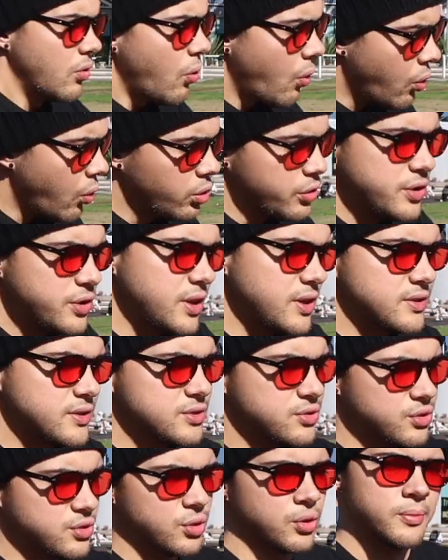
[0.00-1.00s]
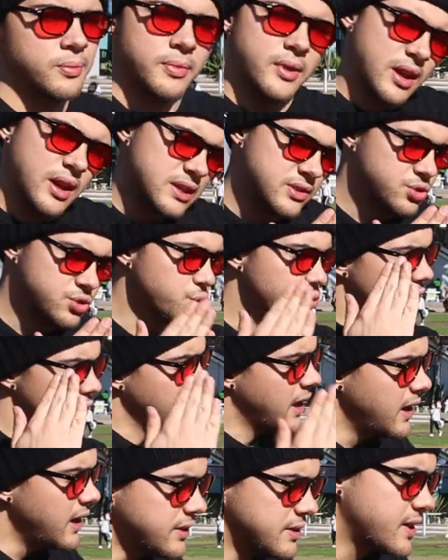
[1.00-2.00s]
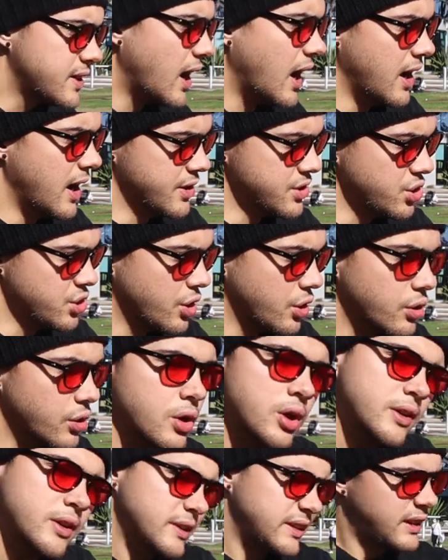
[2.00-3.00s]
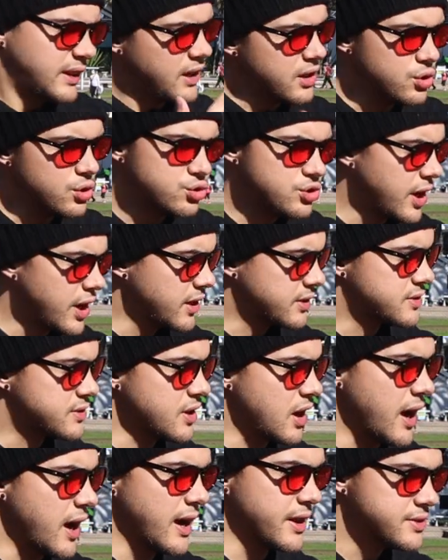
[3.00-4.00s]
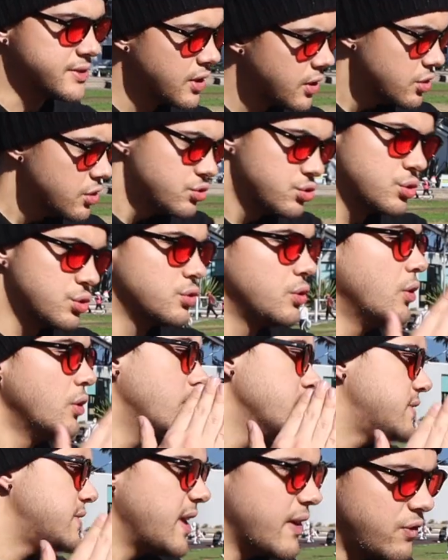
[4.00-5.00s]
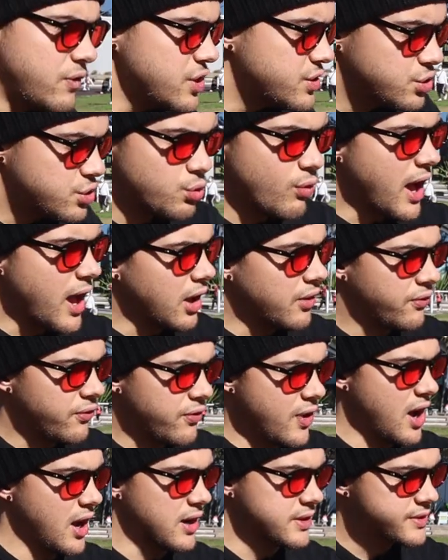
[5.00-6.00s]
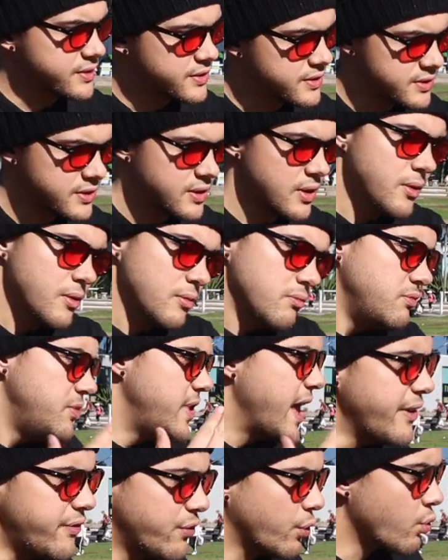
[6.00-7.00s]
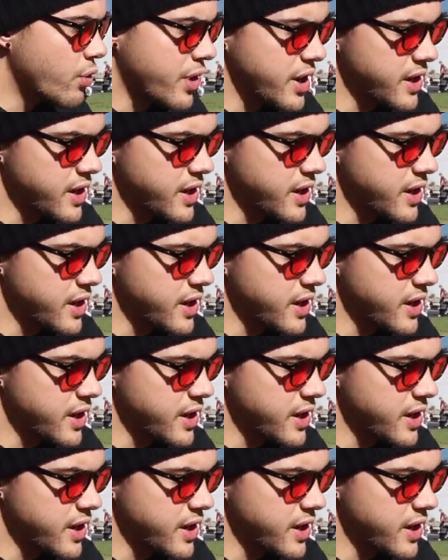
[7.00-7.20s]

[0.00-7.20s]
All you need to do is do HIIT cardio, ketogenic diet, do 72-hour fasts, never